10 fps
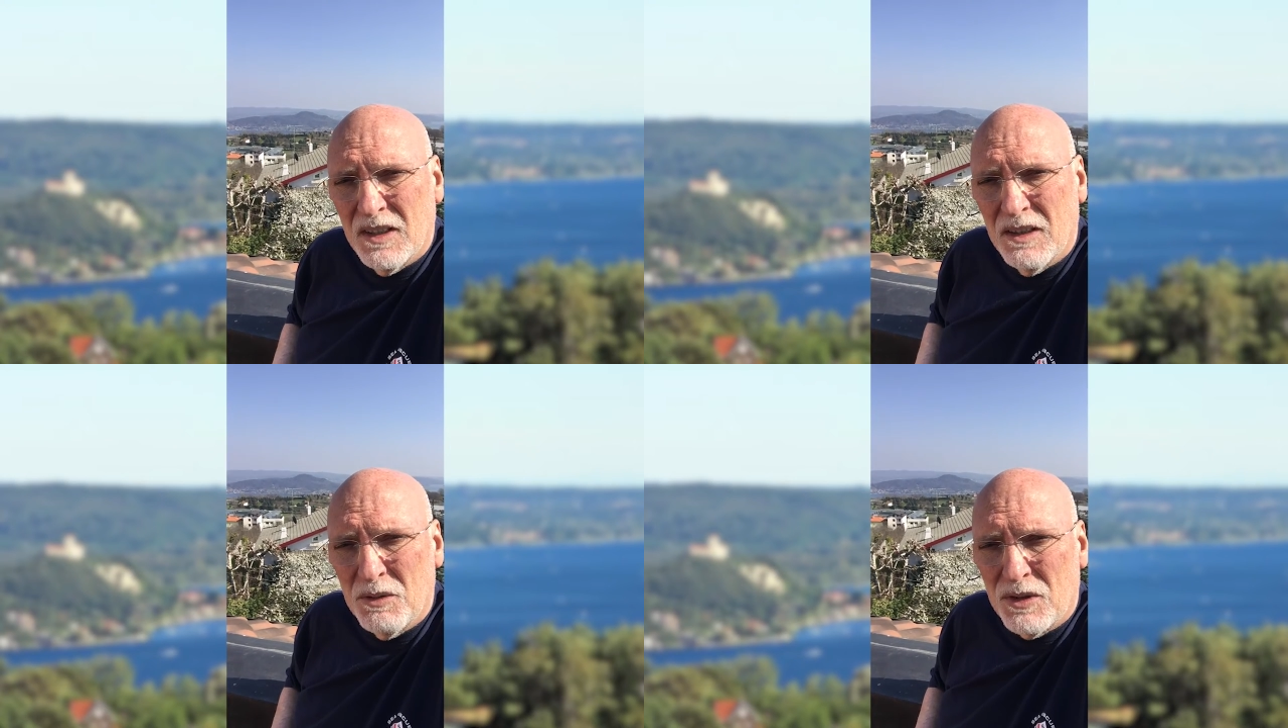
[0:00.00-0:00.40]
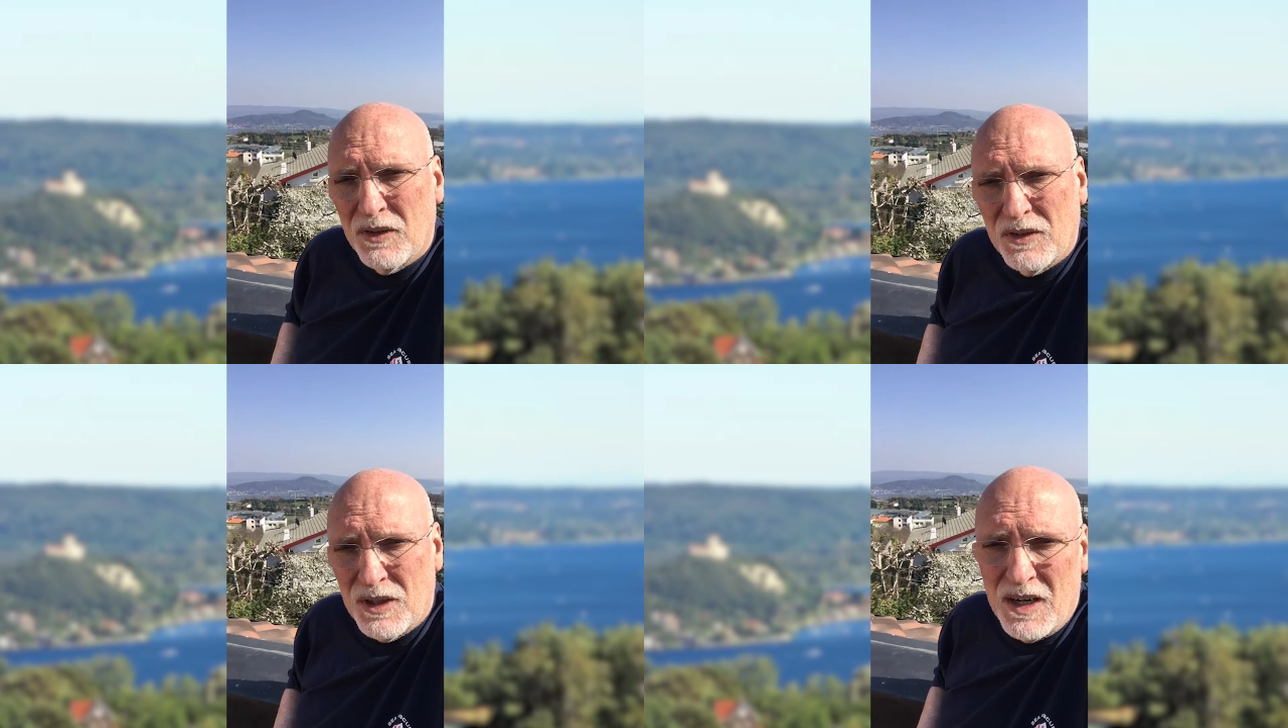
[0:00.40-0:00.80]

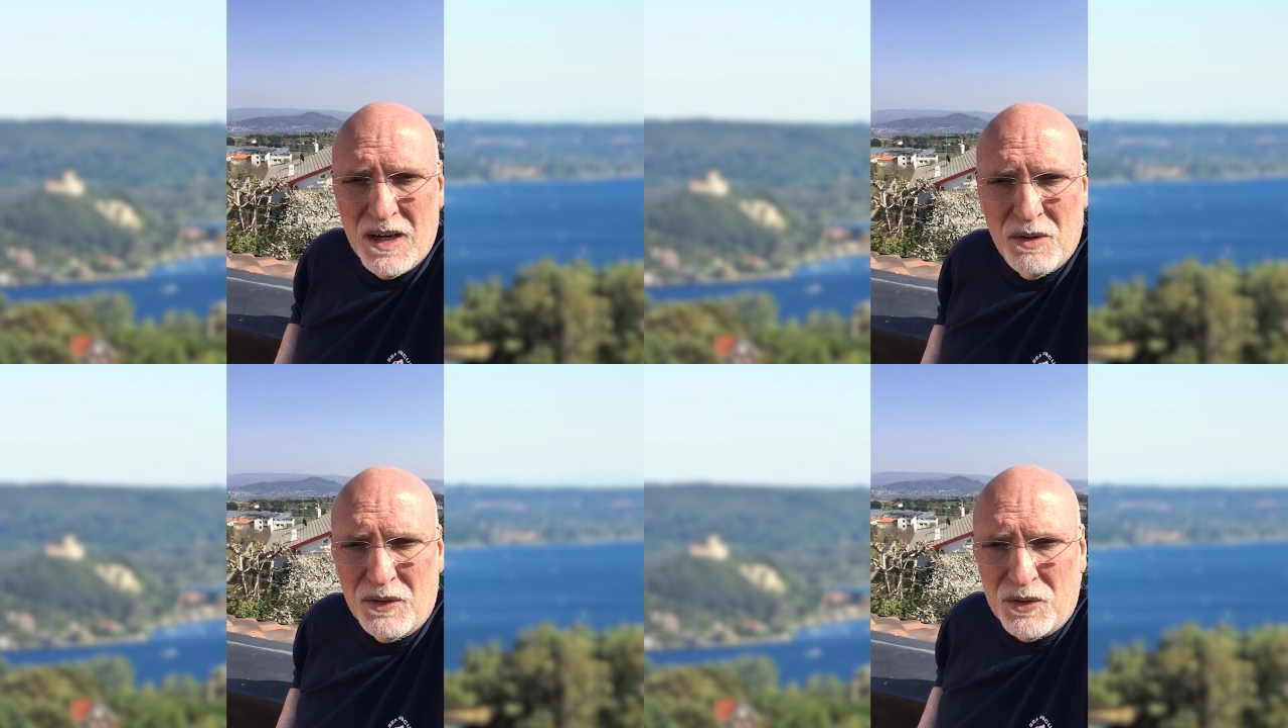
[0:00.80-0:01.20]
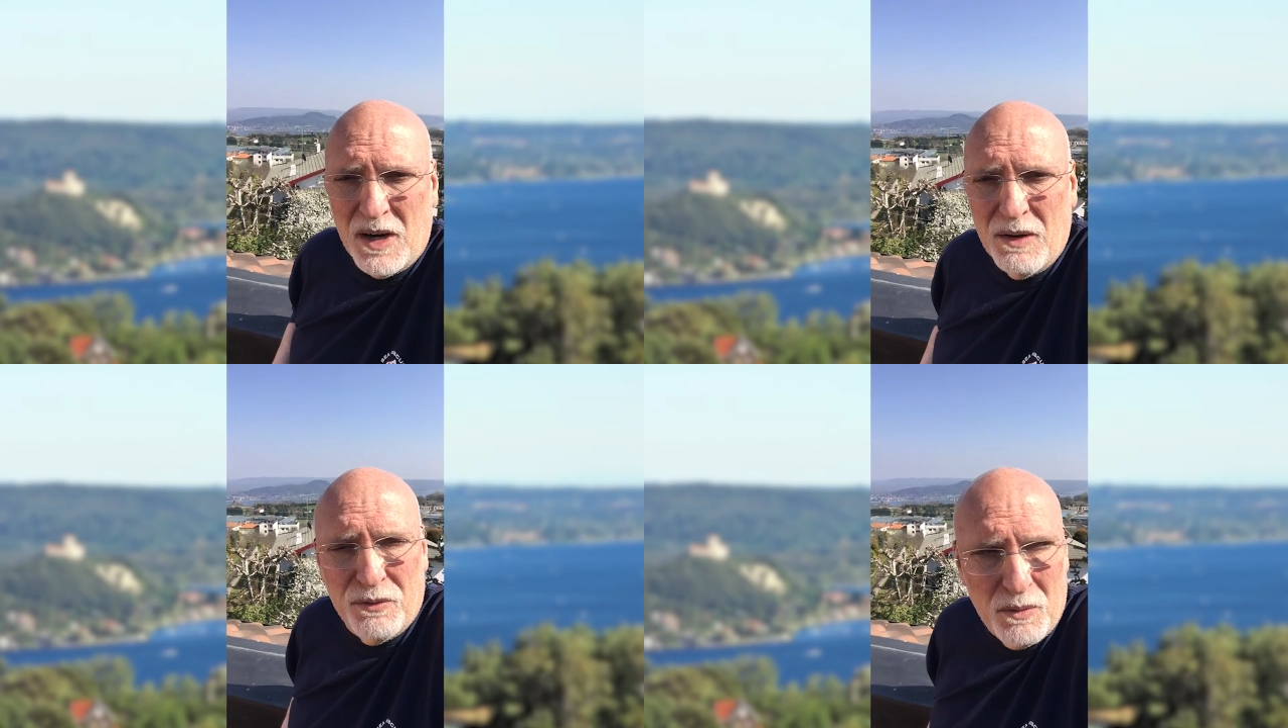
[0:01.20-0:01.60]
which is 3 hours
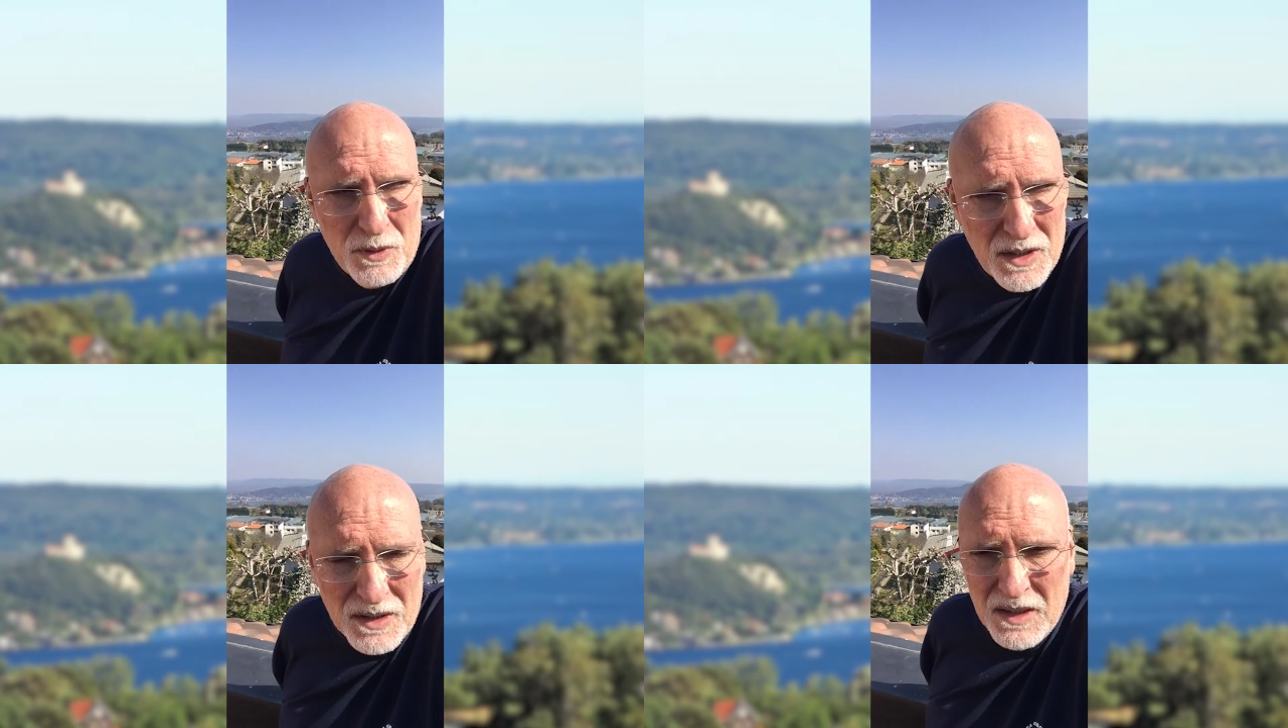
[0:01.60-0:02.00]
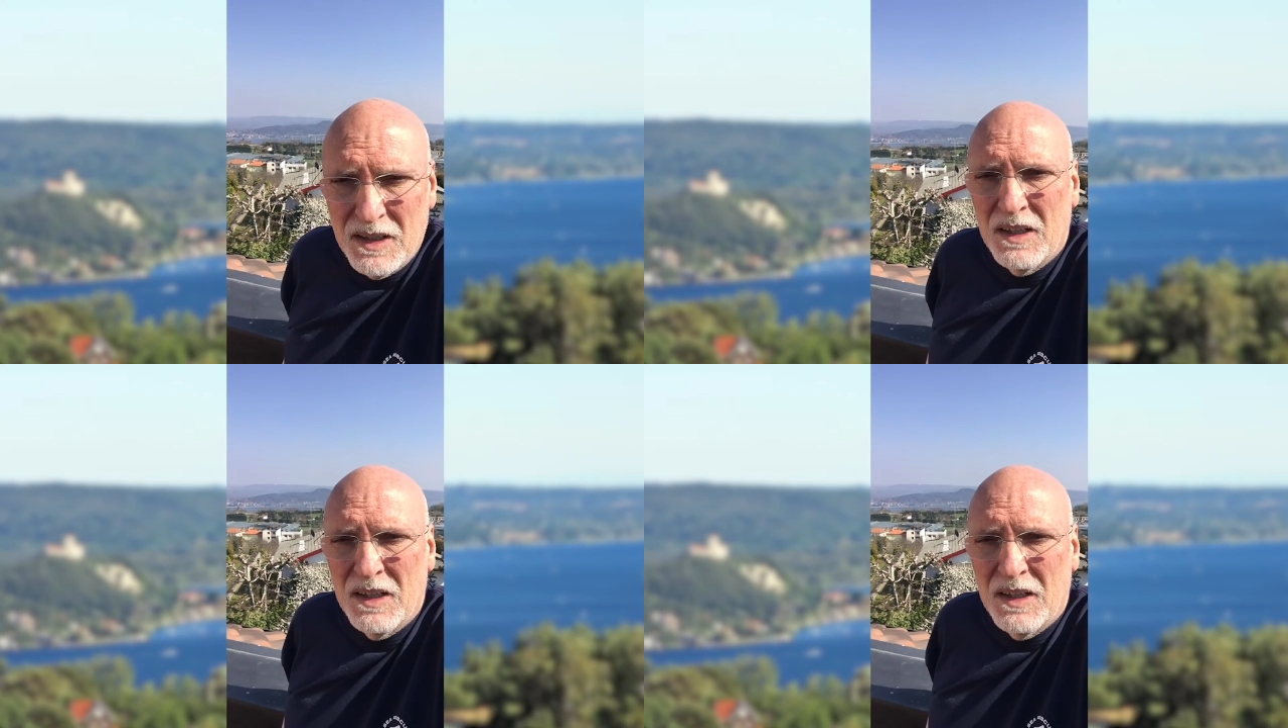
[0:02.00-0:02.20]
drive from here